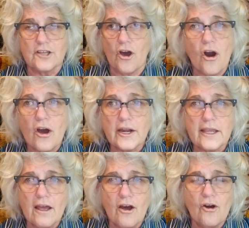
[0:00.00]
the
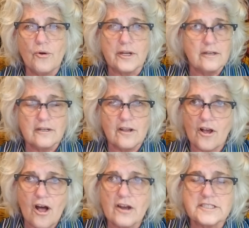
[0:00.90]
audio and
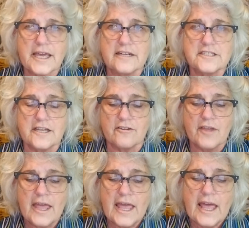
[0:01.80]
all this kind of stuff.
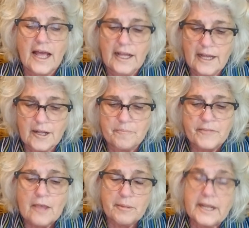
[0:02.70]

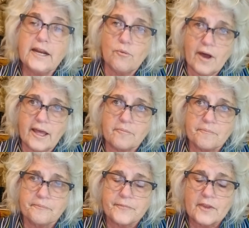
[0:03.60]
But anyway,
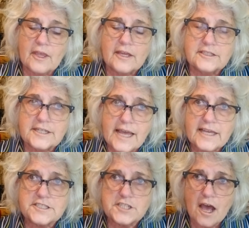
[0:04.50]

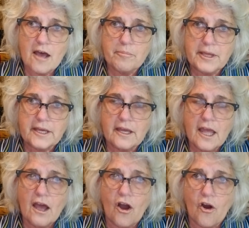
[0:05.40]
today's topic,
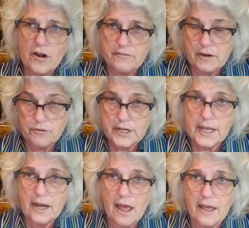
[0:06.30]
art of
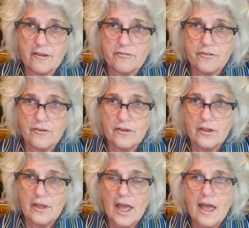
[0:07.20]
everyday life.
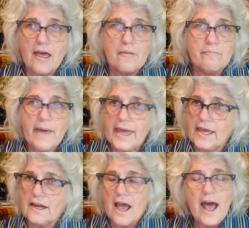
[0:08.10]

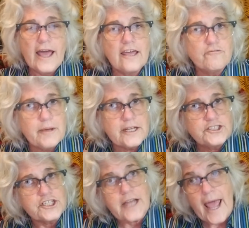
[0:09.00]
Man, I have been
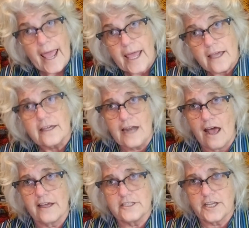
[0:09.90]
just
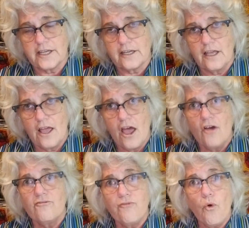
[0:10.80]
agonizing
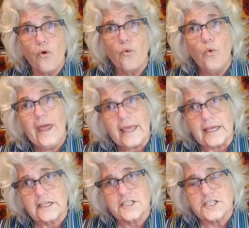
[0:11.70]
for
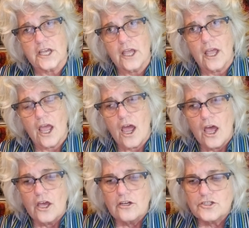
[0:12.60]
weeks
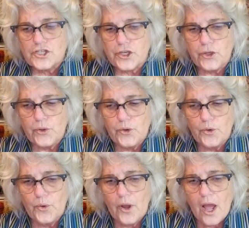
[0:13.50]

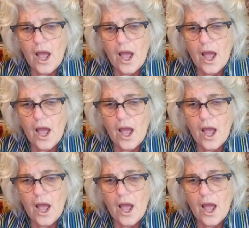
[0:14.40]
to